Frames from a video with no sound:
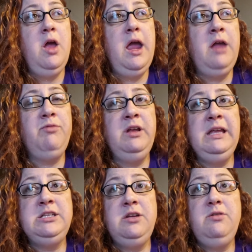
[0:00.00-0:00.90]
And really
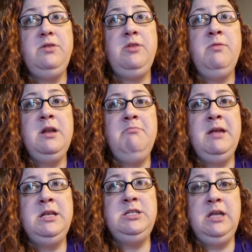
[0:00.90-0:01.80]
too, you want to
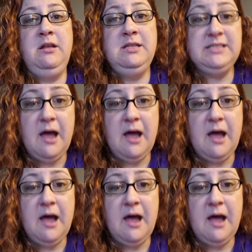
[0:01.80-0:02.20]
mention this